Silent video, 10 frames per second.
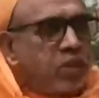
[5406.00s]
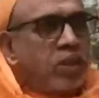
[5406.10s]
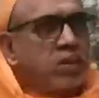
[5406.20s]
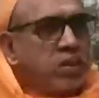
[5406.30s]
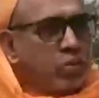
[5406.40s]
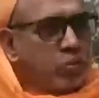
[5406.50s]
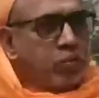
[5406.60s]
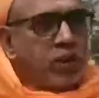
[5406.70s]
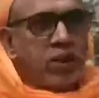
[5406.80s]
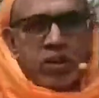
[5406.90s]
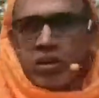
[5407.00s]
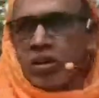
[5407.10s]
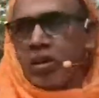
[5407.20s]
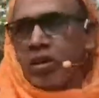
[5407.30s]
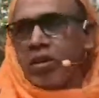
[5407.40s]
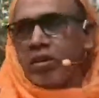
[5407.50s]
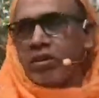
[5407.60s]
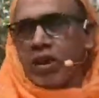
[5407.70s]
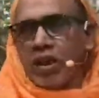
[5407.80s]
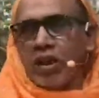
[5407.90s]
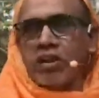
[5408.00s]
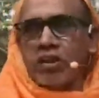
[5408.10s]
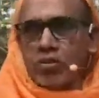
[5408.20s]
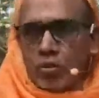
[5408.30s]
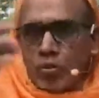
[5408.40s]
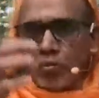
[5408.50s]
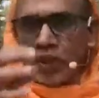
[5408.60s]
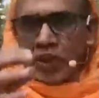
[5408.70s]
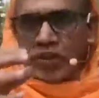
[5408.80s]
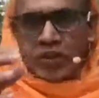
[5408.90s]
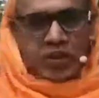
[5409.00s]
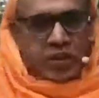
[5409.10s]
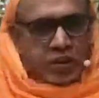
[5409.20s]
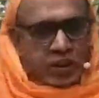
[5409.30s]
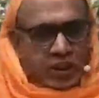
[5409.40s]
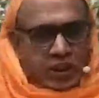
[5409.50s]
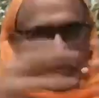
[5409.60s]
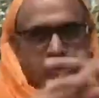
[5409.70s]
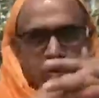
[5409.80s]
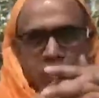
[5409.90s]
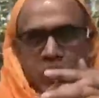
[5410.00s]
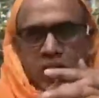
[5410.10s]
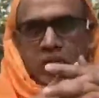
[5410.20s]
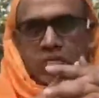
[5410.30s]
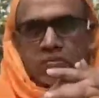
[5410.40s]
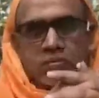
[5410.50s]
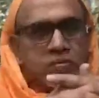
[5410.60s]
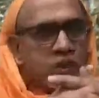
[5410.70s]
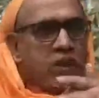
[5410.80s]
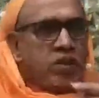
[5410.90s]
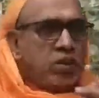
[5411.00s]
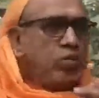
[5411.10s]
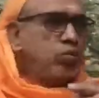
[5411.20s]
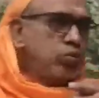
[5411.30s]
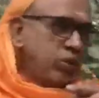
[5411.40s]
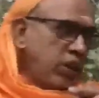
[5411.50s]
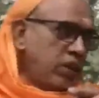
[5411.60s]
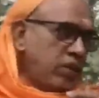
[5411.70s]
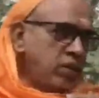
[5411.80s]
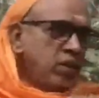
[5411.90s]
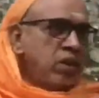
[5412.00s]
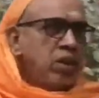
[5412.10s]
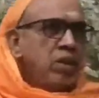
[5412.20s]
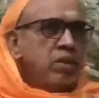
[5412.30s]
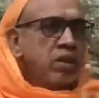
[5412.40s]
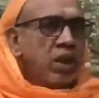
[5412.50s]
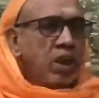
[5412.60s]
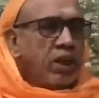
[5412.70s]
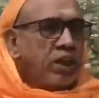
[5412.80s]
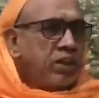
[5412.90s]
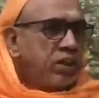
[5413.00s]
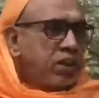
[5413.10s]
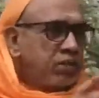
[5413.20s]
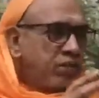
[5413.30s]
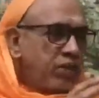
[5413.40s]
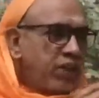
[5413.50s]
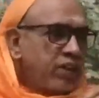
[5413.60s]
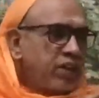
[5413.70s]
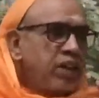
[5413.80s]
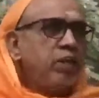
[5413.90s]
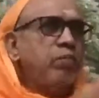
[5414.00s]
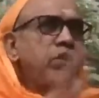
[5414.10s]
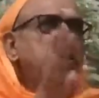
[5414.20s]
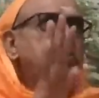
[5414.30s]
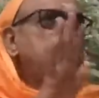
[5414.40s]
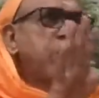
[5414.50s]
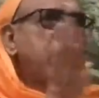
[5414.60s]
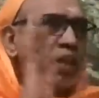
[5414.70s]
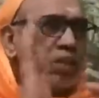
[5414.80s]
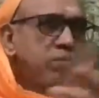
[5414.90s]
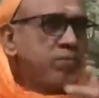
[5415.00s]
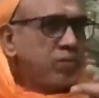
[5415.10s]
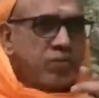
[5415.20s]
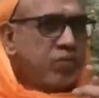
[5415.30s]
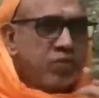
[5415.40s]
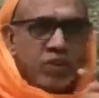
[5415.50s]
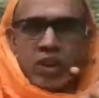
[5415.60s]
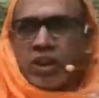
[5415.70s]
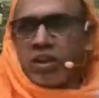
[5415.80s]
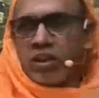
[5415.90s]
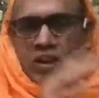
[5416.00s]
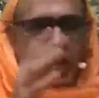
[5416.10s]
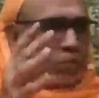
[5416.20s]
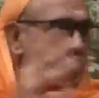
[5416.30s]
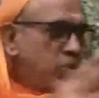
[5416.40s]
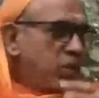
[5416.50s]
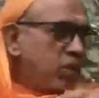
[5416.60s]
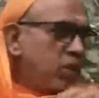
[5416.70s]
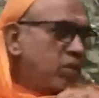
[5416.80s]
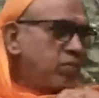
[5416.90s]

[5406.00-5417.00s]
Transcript: Whereas is the opaque, sunlight is luminous, they come together. That is how you get the light reflected by the mirror. Okay? They come together.